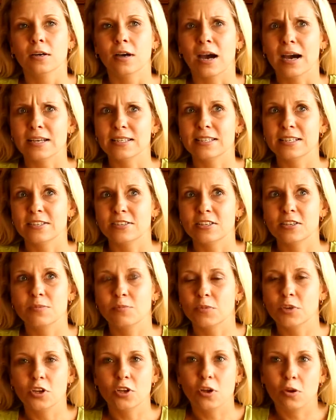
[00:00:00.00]
I said to
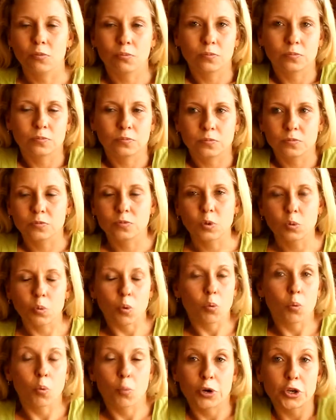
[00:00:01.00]
him,
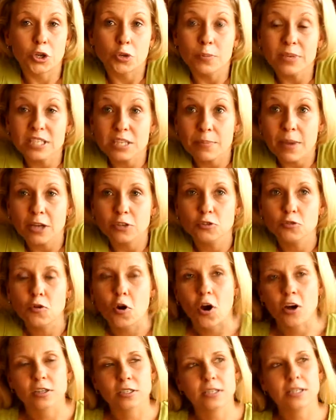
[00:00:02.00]
what do you miss about your God?